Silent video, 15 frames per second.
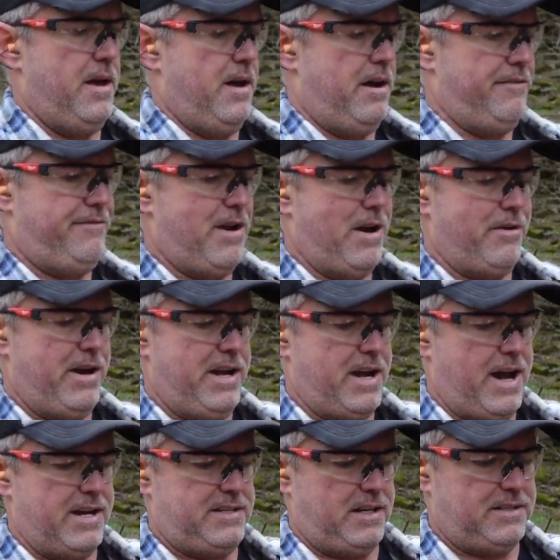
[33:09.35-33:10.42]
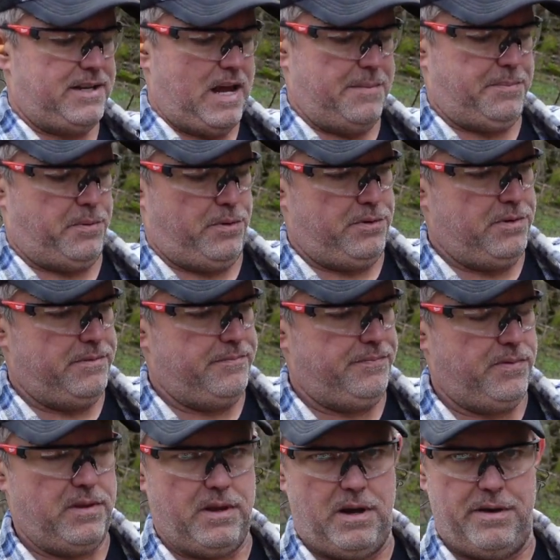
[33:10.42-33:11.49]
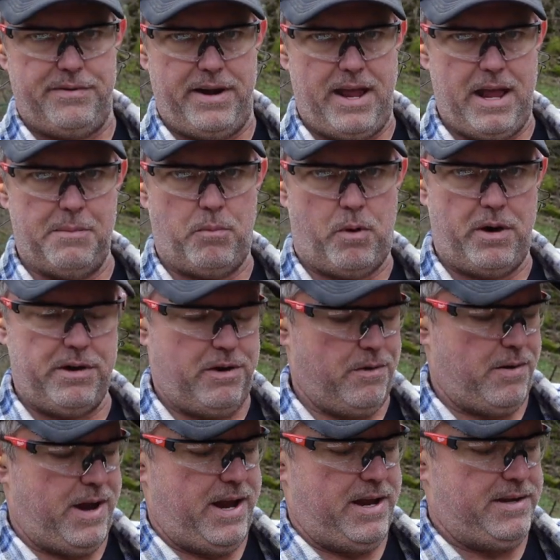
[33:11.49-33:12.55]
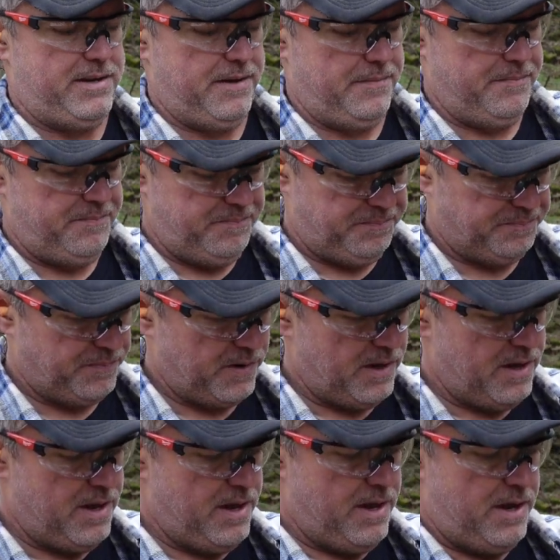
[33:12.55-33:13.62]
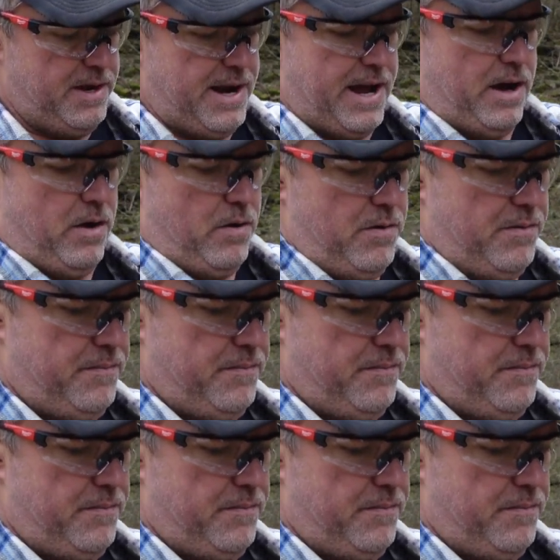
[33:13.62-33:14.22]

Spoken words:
a very nice example of an M1 Garand. Now,